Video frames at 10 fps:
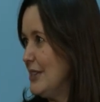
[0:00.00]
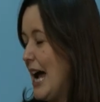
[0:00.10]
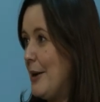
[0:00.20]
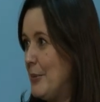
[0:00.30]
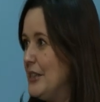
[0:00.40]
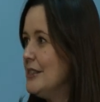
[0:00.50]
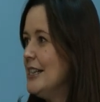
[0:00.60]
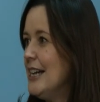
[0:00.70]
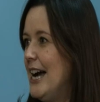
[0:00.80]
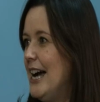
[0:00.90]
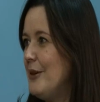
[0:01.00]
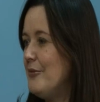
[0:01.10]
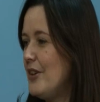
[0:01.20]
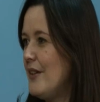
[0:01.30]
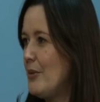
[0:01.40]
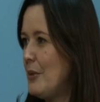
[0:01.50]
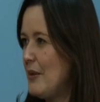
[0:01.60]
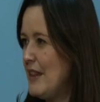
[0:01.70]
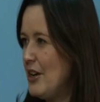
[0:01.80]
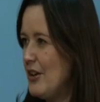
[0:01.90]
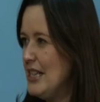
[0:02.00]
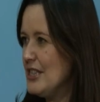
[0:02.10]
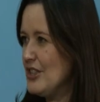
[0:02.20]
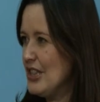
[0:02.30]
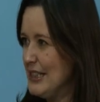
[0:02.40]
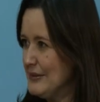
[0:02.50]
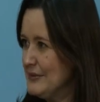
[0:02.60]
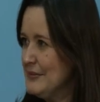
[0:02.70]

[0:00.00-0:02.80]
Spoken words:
happen for everyone within our industry.